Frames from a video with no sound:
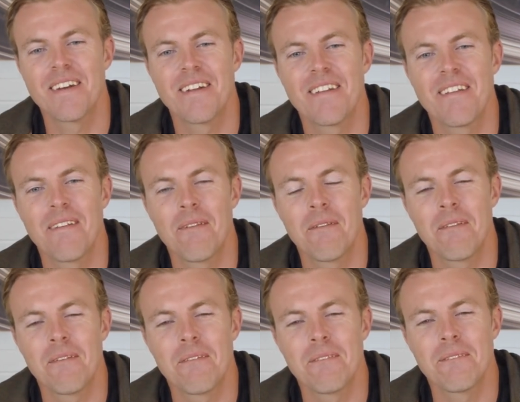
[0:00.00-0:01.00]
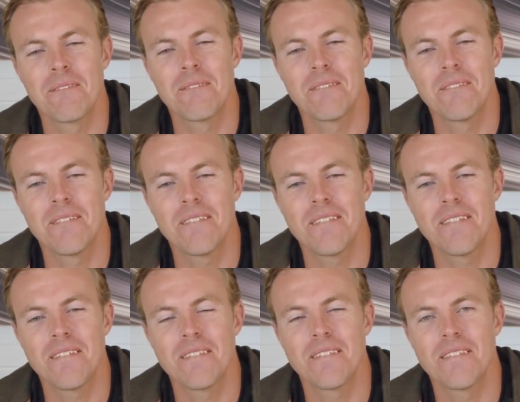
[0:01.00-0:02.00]

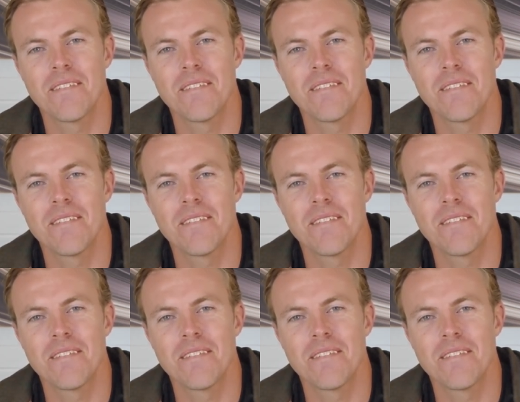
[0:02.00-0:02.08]
[no speech]